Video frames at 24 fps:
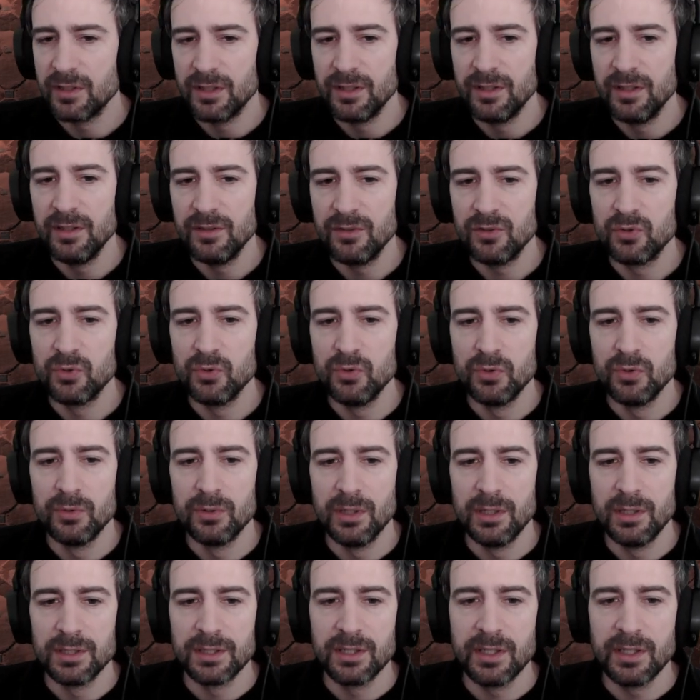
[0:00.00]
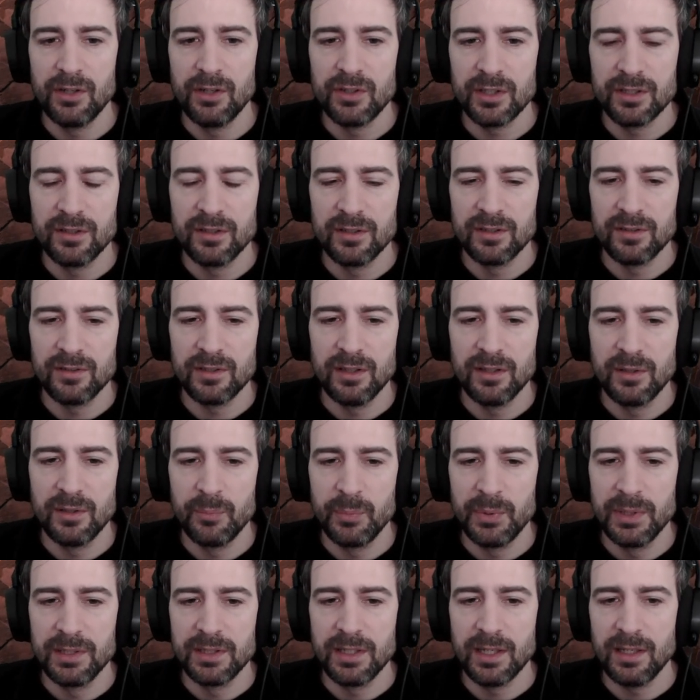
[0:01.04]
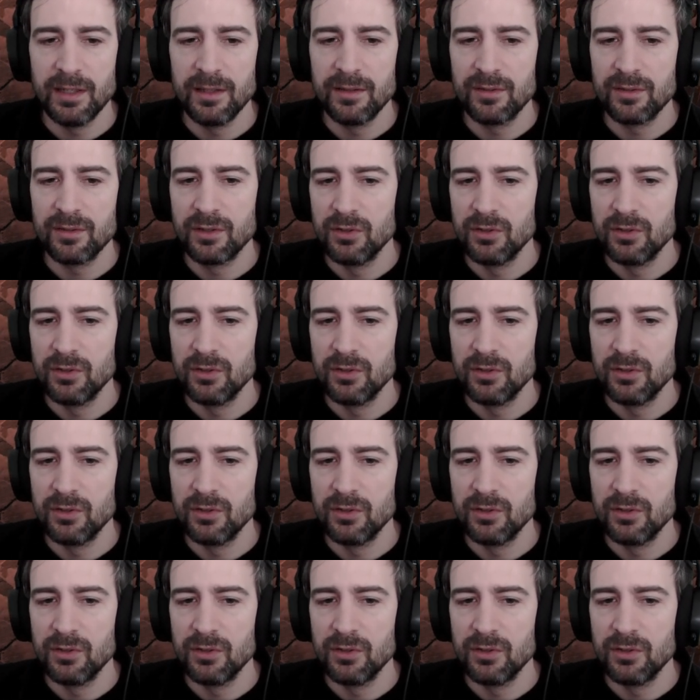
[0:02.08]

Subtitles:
in these two characters and the build guides,